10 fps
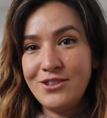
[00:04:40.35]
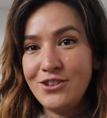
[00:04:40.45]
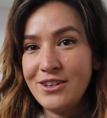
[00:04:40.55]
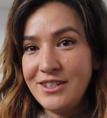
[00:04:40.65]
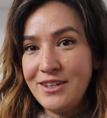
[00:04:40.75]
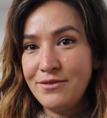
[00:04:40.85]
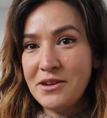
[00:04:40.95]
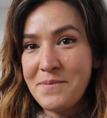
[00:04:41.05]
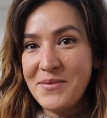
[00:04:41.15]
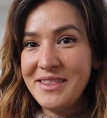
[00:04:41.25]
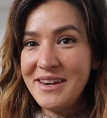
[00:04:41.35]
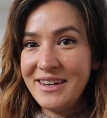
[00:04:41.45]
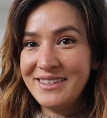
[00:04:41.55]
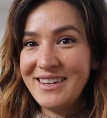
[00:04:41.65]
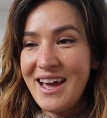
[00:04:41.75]
is Chelsea from The
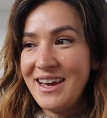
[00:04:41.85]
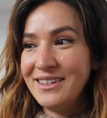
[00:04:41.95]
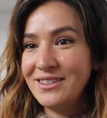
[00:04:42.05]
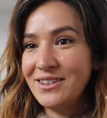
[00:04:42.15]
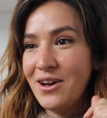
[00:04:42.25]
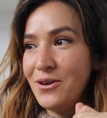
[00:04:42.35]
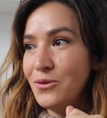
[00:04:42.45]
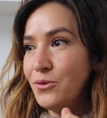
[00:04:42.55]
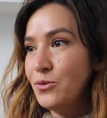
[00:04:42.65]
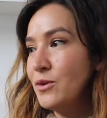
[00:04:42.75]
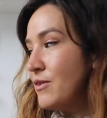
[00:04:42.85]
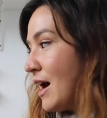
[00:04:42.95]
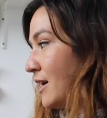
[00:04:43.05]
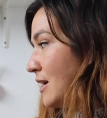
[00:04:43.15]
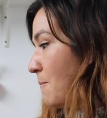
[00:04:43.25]
Next Day. So we've
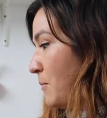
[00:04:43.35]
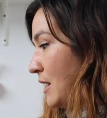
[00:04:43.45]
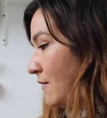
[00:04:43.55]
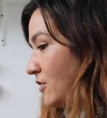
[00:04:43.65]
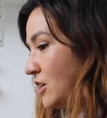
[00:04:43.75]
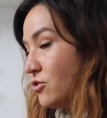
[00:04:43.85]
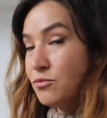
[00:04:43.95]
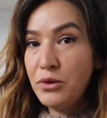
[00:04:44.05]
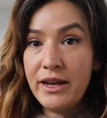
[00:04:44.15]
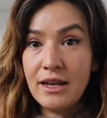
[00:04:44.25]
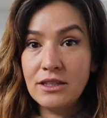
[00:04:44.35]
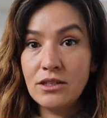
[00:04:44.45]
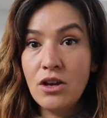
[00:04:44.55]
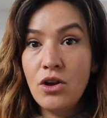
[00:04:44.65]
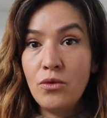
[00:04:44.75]
had a bit of change of plans.